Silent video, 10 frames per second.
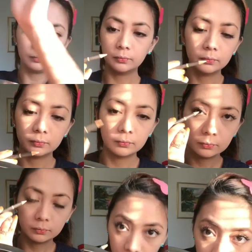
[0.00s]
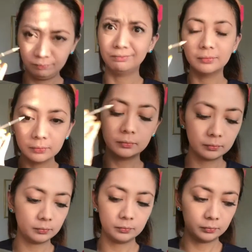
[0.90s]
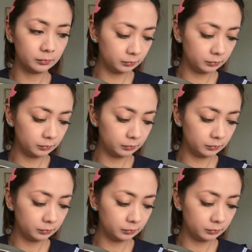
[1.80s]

which is the concealer part.